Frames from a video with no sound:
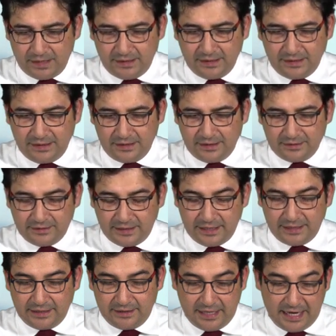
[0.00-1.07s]

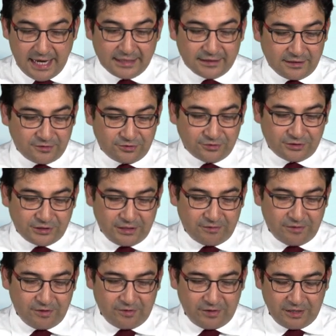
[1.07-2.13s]
they add to
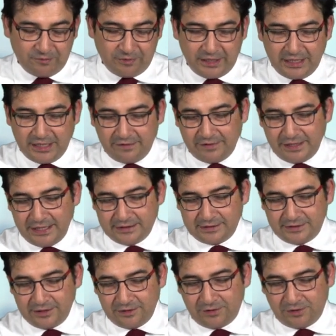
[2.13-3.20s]
0, and we have
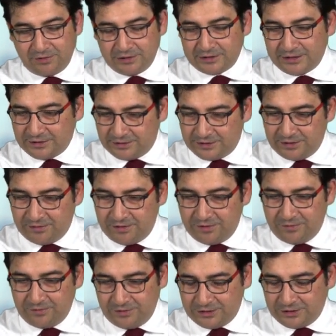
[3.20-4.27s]
S0 equals
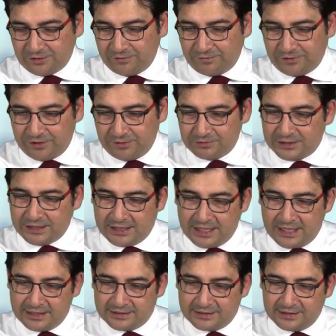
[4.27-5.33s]
S0, which confirms the
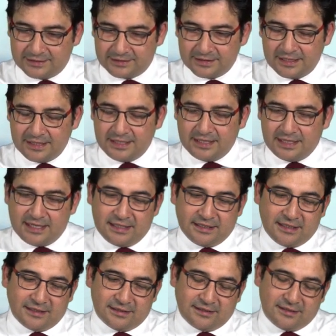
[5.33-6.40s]
analysis,
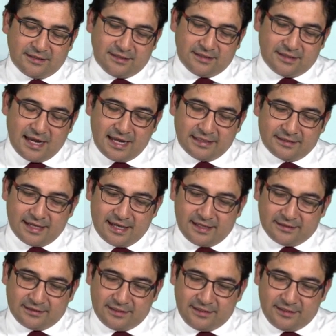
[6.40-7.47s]
and that at
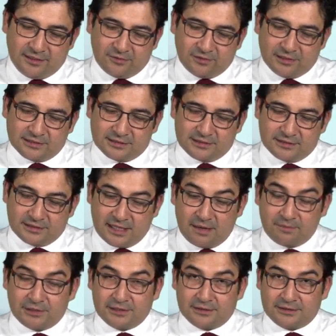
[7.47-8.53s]
t equals
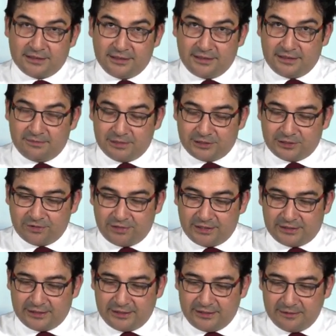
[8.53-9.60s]
capital T, the
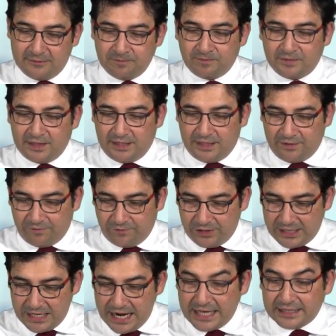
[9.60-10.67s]
maturity, if
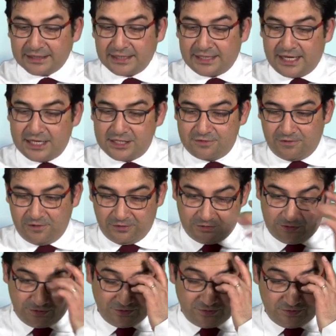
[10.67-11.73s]
we add the cash
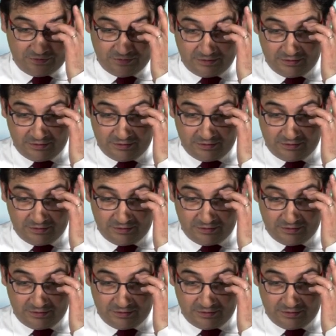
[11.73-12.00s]
flows,